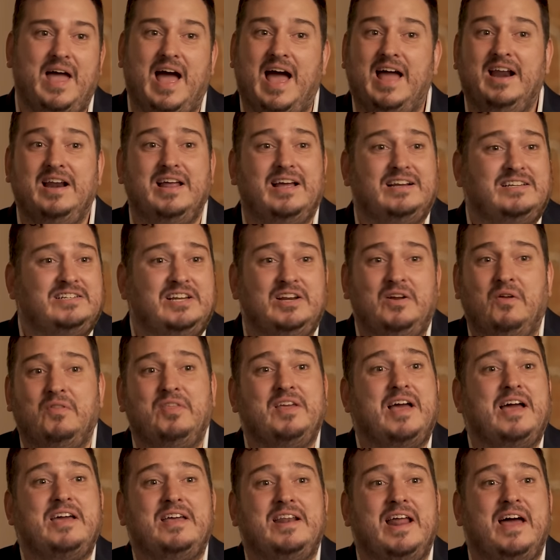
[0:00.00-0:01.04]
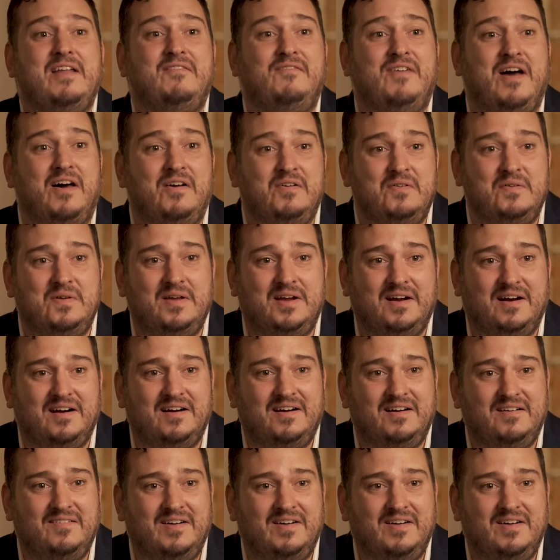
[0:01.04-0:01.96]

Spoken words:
I actually don't think I could add value here.